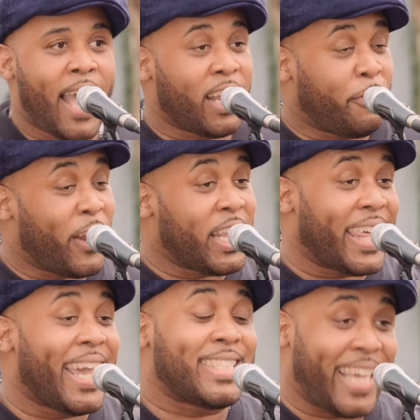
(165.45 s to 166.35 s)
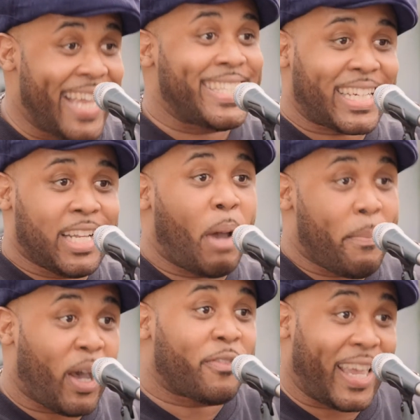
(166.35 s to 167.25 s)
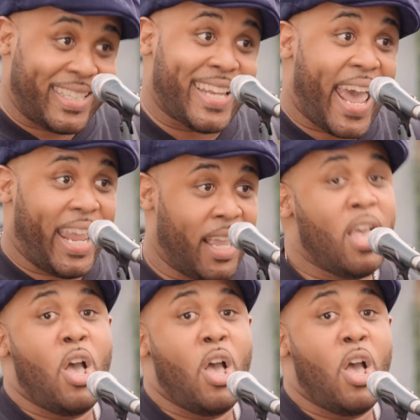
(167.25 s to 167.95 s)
And the funny thing is, it is actually my birthday today.